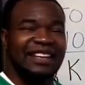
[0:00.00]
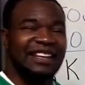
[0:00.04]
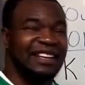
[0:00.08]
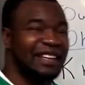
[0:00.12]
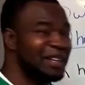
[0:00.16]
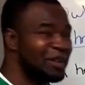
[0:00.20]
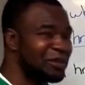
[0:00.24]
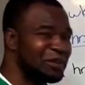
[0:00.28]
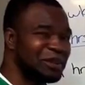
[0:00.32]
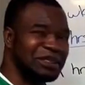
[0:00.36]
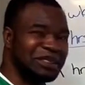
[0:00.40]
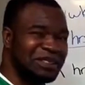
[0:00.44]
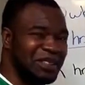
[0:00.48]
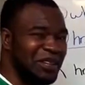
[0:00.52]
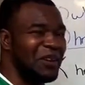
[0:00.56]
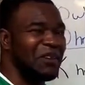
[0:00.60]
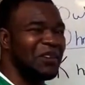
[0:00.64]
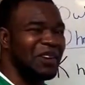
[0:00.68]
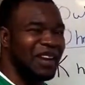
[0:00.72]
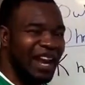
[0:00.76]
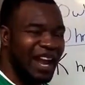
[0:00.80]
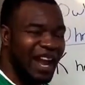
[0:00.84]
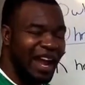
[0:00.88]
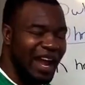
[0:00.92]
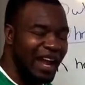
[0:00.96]
numbers
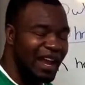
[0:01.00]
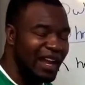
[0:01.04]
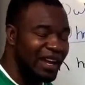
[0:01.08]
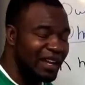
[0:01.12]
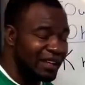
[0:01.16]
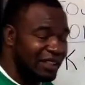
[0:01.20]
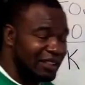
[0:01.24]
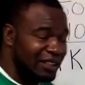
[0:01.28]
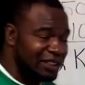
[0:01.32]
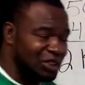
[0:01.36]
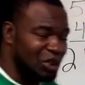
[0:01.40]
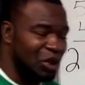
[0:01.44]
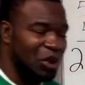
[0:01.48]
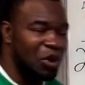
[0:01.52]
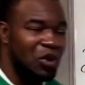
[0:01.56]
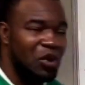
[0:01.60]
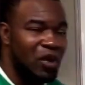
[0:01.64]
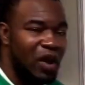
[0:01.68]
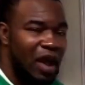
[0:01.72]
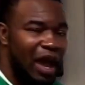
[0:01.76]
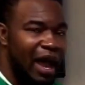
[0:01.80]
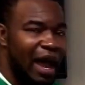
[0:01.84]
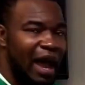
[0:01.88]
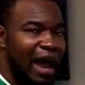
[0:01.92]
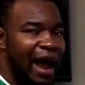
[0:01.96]
don't lie. So
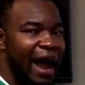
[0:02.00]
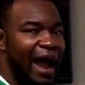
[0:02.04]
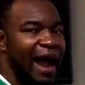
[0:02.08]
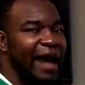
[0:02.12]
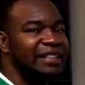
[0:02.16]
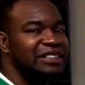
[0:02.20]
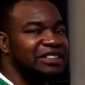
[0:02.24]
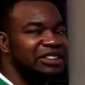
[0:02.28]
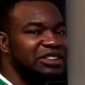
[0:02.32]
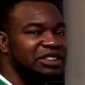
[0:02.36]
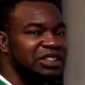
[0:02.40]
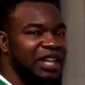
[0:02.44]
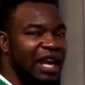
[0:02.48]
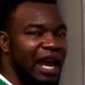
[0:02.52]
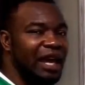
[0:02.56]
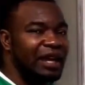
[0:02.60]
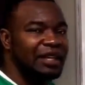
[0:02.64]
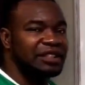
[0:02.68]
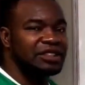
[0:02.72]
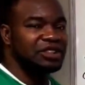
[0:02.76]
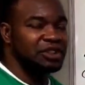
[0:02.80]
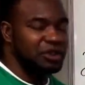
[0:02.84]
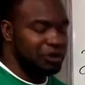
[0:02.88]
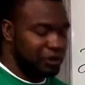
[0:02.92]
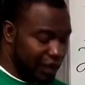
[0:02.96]
I
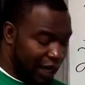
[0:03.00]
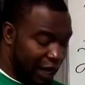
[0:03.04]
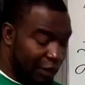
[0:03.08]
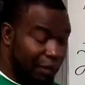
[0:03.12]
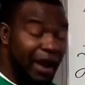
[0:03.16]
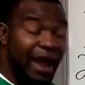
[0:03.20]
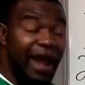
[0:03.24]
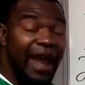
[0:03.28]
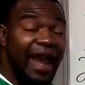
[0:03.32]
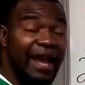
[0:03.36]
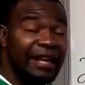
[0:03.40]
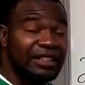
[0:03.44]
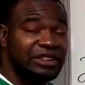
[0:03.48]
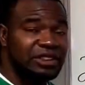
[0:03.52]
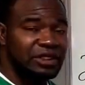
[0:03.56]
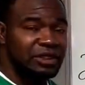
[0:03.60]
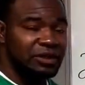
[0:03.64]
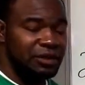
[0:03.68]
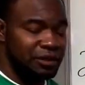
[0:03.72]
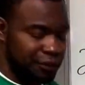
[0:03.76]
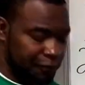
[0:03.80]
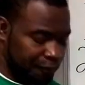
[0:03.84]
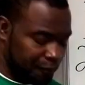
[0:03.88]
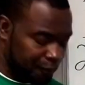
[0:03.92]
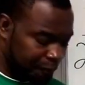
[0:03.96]
challenge you, and I'm gonna ask
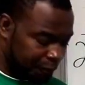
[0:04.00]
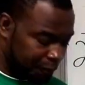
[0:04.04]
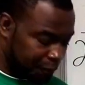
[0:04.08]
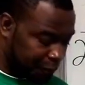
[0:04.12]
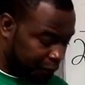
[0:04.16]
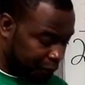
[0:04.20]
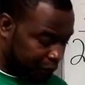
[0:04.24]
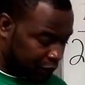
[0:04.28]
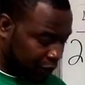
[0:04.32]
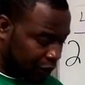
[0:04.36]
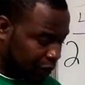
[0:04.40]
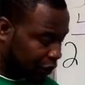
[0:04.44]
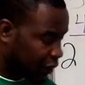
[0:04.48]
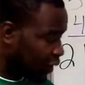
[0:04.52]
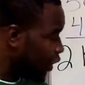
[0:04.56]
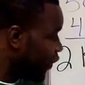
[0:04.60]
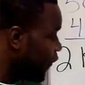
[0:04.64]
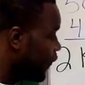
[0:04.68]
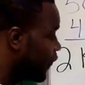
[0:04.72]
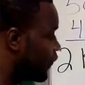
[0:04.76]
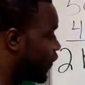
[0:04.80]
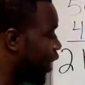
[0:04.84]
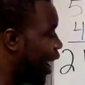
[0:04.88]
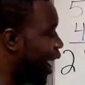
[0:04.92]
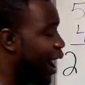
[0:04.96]
you,
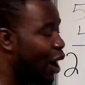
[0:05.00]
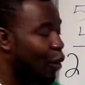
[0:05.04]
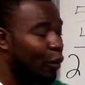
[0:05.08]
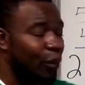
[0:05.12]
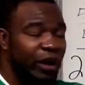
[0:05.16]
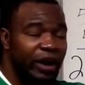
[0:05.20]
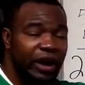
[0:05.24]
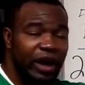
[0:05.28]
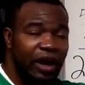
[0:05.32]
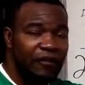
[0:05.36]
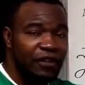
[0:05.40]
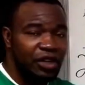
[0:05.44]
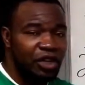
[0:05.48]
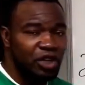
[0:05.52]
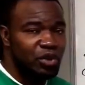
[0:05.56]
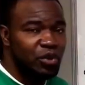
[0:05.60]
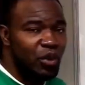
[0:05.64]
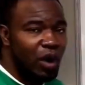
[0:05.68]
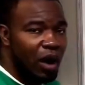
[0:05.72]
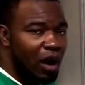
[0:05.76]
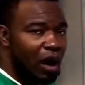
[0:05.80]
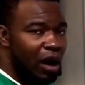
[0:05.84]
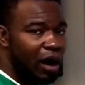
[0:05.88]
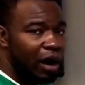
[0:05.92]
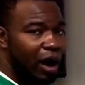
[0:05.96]
find wherever you
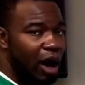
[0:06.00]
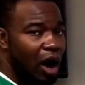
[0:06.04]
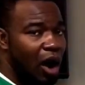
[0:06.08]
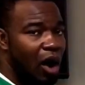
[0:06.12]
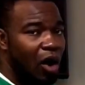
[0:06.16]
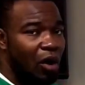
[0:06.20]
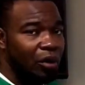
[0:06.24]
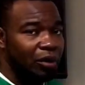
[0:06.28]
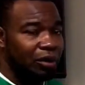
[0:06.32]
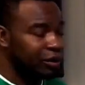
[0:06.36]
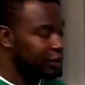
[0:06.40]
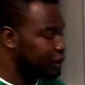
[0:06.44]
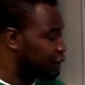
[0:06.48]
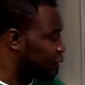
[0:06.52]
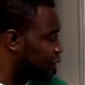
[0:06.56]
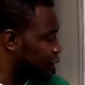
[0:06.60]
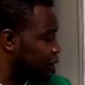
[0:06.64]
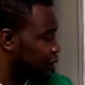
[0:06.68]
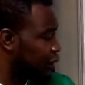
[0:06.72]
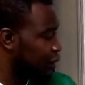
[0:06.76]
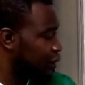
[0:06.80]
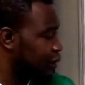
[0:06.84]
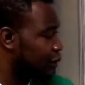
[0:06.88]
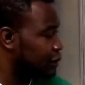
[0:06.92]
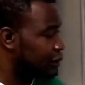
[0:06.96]
are on
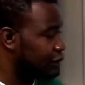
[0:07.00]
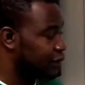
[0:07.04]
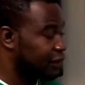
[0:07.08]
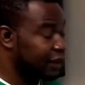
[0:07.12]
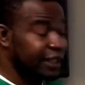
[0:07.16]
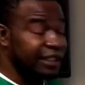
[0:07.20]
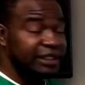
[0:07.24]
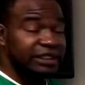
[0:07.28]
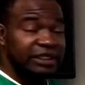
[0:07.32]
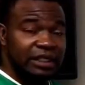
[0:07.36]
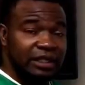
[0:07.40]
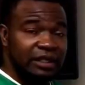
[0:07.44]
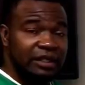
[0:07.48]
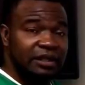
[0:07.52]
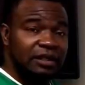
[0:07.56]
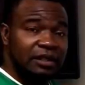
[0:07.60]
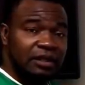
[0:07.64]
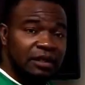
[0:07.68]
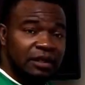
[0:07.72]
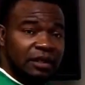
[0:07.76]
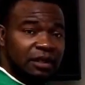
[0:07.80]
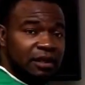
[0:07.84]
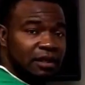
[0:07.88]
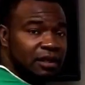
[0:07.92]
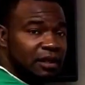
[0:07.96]
this here
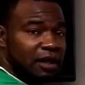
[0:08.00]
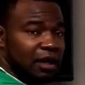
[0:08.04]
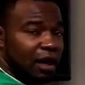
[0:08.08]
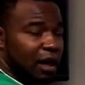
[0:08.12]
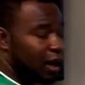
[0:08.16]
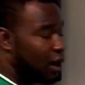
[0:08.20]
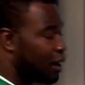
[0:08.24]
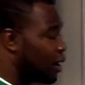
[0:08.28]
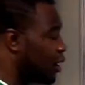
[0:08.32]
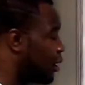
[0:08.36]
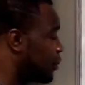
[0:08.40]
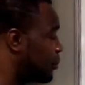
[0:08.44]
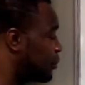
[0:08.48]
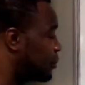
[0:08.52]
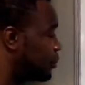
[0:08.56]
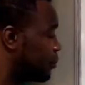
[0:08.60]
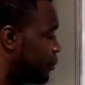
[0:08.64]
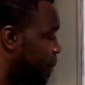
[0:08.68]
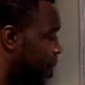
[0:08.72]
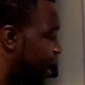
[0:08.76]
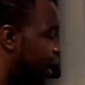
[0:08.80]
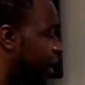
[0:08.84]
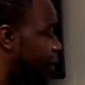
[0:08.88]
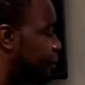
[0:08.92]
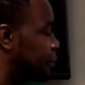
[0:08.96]
uh,
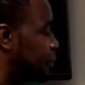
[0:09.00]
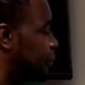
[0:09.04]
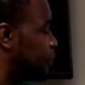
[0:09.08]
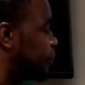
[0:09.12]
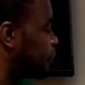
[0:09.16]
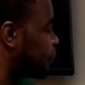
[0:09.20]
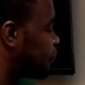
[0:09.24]
map,